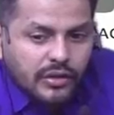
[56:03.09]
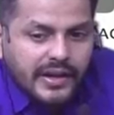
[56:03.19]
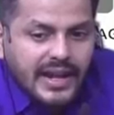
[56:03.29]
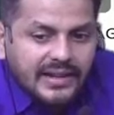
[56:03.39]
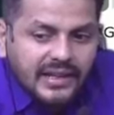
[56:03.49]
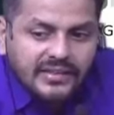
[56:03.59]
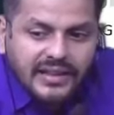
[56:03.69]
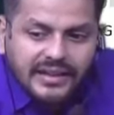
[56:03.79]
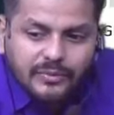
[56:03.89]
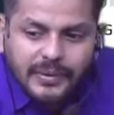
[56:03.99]
that at least
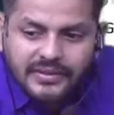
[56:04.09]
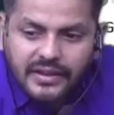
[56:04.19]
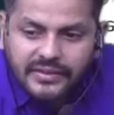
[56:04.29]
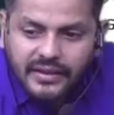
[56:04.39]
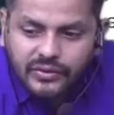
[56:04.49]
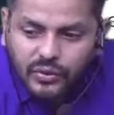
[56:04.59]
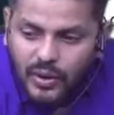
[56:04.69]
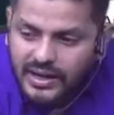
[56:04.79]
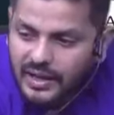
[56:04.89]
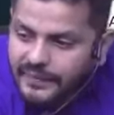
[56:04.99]
next businesses who are
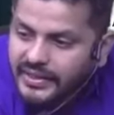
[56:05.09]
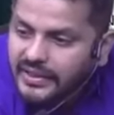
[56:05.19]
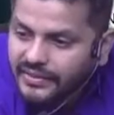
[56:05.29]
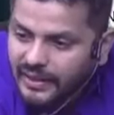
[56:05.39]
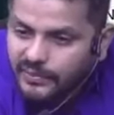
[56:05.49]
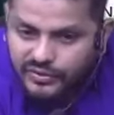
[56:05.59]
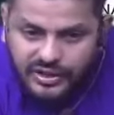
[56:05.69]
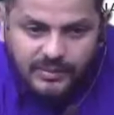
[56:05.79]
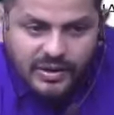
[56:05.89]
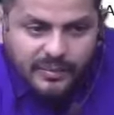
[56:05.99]
coming in the same
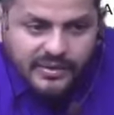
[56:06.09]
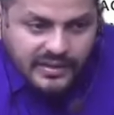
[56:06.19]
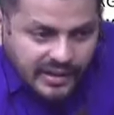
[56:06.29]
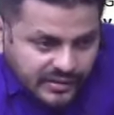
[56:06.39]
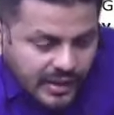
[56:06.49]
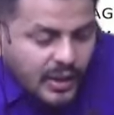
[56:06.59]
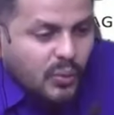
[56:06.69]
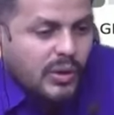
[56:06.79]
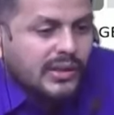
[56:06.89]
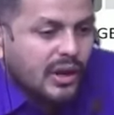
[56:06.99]
stream of business
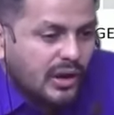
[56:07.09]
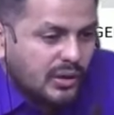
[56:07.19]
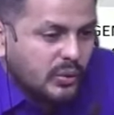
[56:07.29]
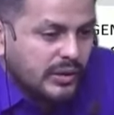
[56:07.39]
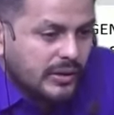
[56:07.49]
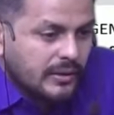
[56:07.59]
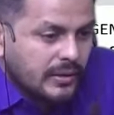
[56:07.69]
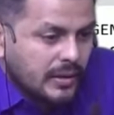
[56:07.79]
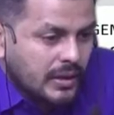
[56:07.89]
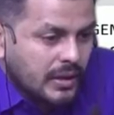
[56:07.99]
will not do that.
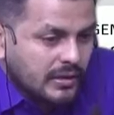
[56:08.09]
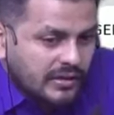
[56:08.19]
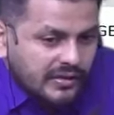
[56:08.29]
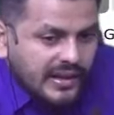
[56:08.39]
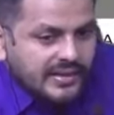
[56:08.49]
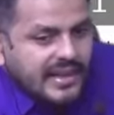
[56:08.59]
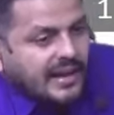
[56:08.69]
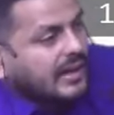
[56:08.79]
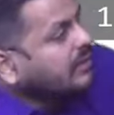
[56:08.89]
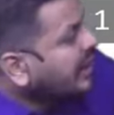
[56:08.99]
This is
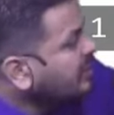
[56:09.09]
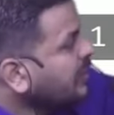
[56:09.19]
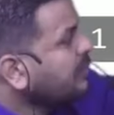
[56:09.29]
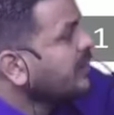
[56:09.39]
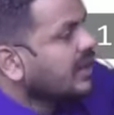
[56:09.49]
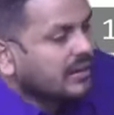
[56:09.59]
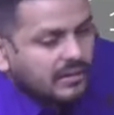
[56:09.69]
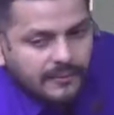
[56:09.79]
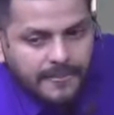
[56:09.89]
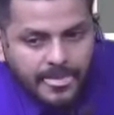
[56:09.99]
exactly why people in
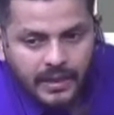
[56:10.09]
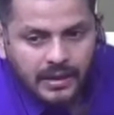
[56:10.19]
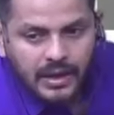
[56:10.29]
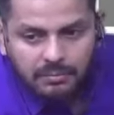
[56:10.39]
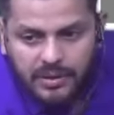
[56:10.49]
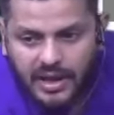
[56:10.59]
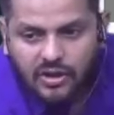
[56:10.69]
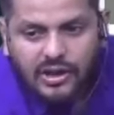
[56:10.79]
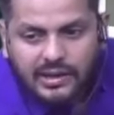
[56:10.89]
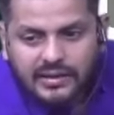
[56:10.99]
MBA
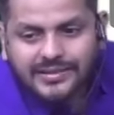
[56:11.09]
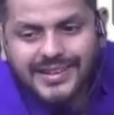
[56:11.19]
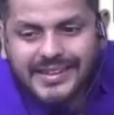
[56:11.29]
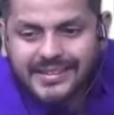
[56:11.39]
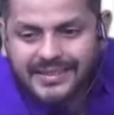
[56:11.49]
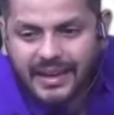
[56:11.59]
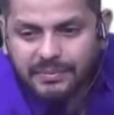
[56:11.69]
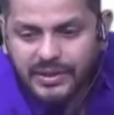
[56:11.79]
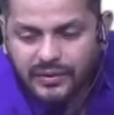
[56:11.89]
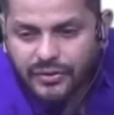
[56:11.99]
colleges study the same
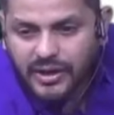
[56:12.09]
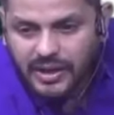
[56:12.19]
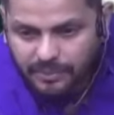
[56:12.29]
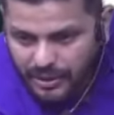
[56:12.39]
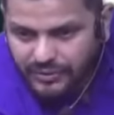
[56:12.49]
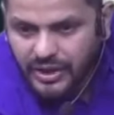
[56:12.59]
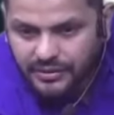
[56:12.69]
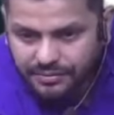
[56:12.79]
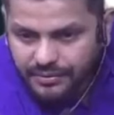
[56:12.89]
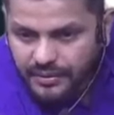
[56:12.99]
thing for a couple of years.